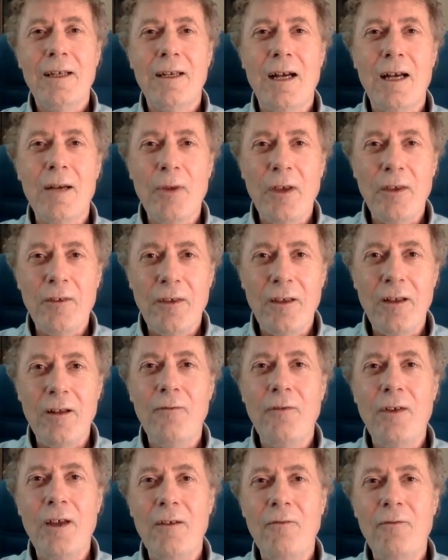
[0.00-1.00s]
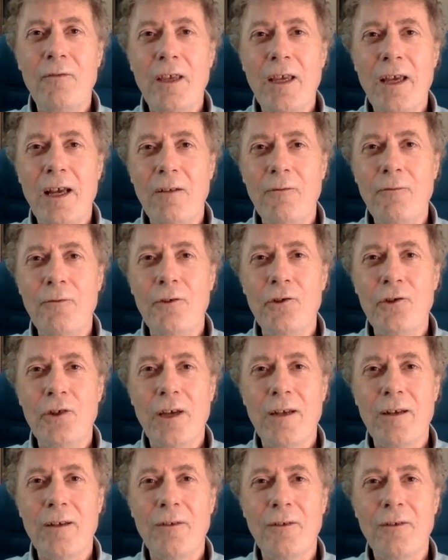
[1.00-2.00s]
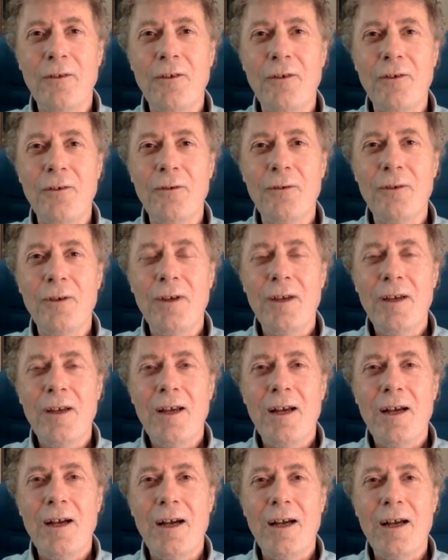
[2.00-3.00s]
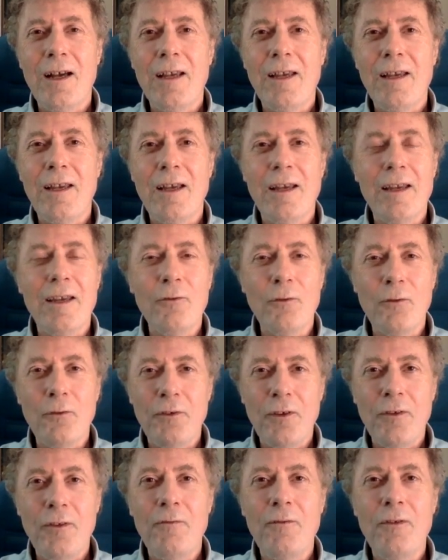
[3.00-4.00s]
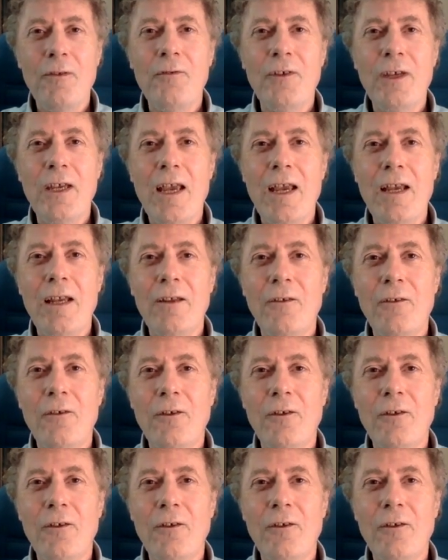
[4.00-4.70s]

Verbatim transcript: I myself have the alpha channel, so and and also the 58.